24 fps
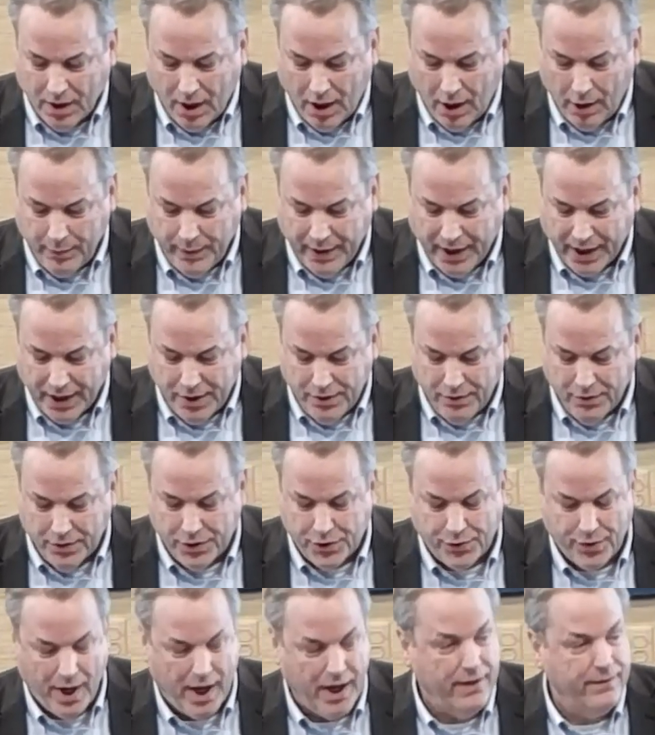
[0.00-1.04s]
All we can do is
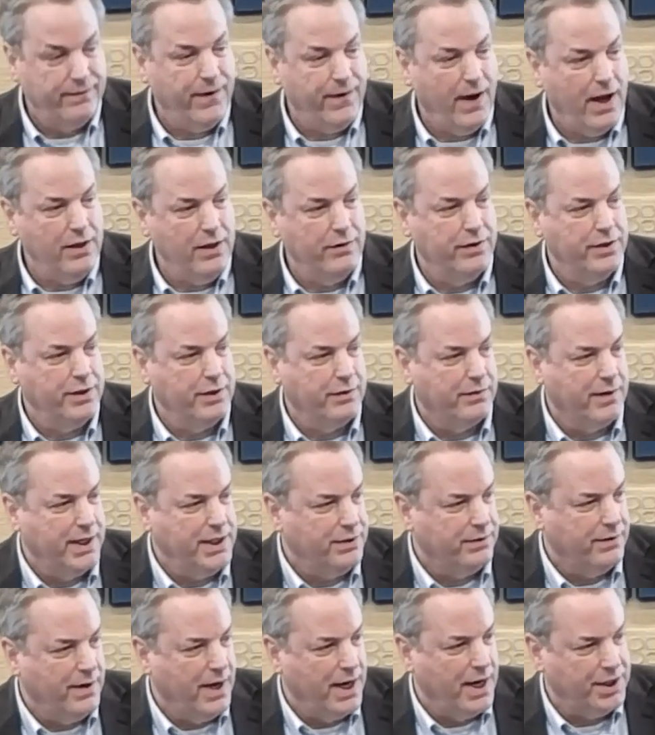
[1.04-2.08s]
try and follow in the right
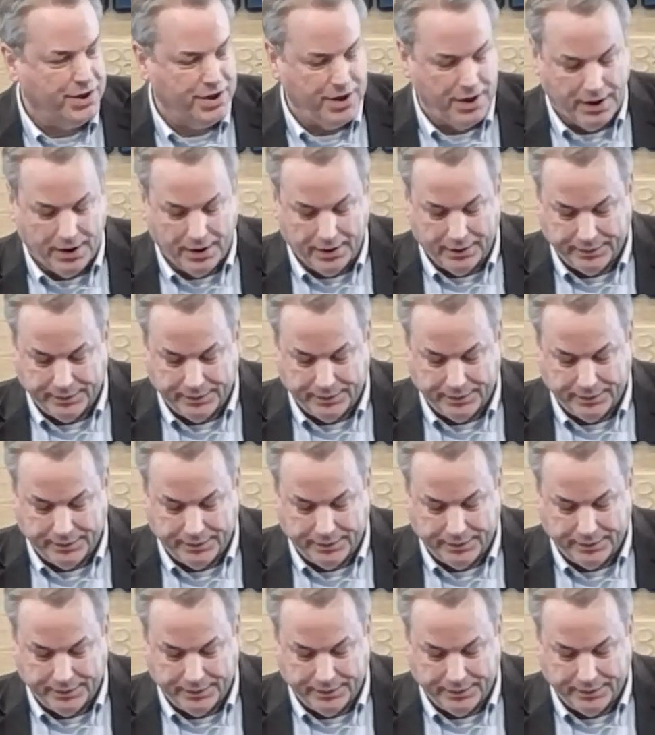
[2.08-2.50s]
direction.